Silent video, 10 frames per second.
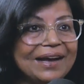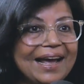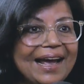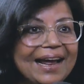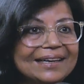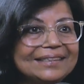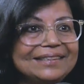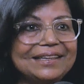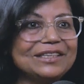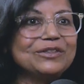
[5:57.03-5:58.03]
and
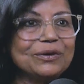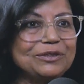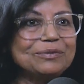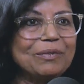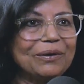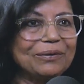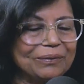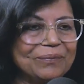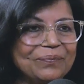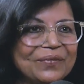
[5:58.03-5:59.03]
there is no tomorrow.
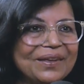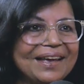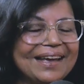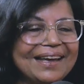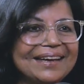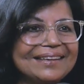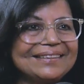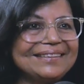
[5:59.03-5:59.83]
And